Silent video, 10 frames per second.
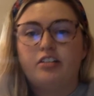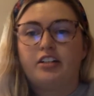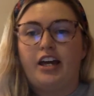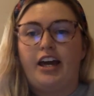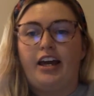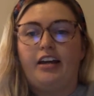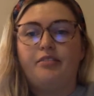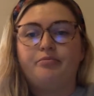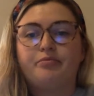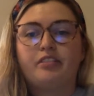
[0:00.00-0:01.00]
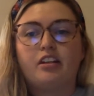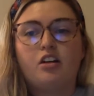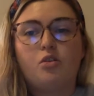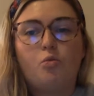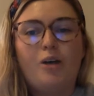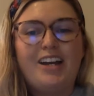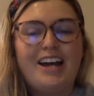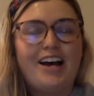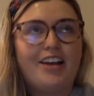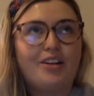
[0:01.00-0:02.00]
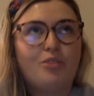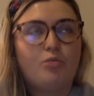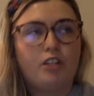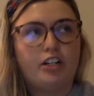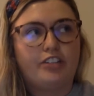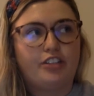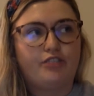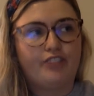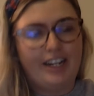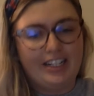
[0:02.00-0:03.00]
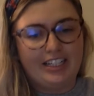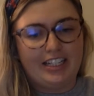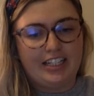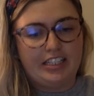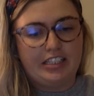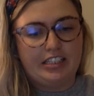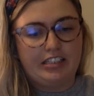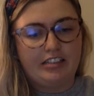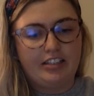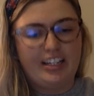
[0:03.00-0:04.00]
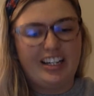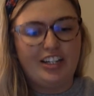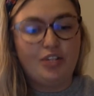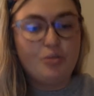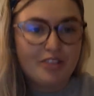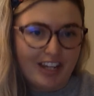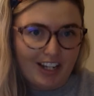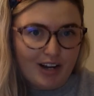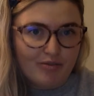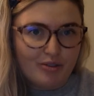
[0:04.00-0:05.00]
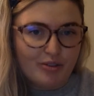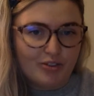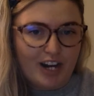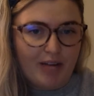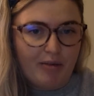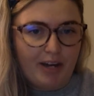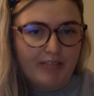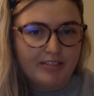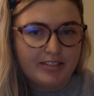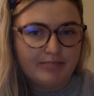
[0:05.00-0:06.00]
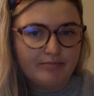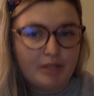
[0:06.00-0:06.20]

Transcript: Okay. What other words or phrases can you think of to describe waves?